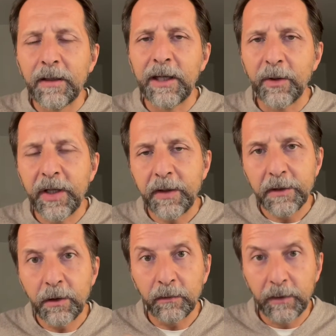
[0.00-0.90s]
Now, here is
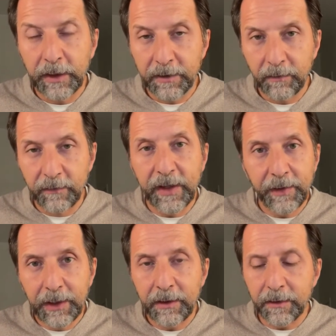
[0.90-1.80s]
not
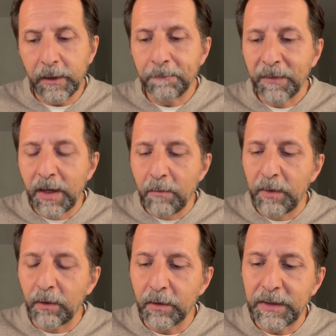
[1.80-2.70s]
very easy,
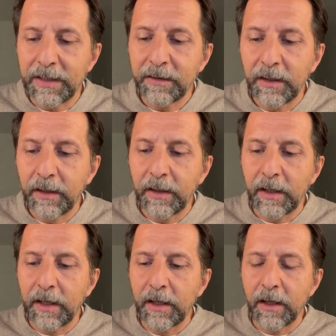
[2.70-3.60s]
because Dante
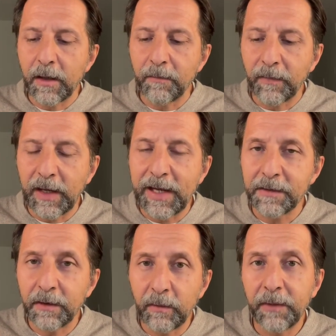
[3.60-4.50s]
um, has
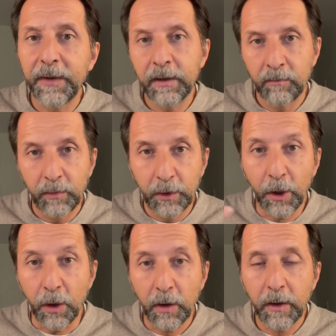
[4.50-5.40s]
the griffin
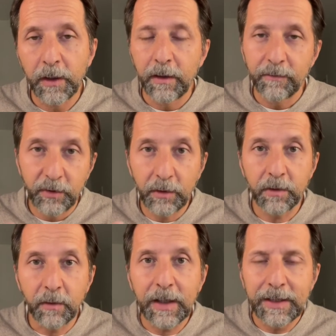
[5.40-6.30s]
talk. Jesus
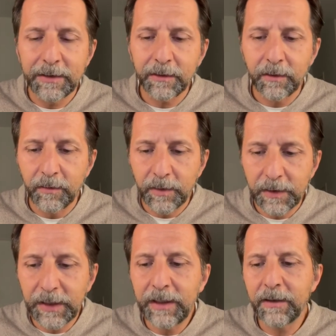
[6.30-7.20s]
Christ
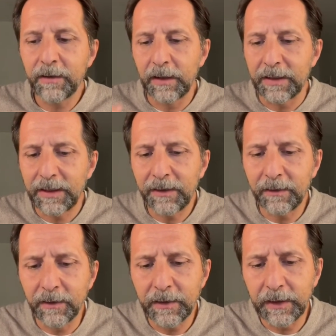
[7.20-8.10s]
says a
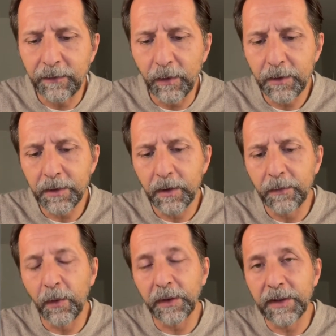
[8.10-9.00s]
sentence at verse uh,
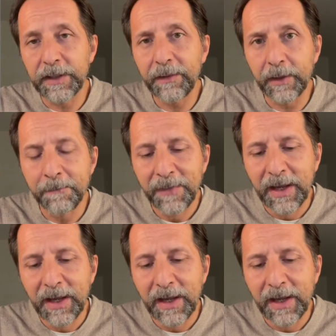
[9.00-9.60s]
47,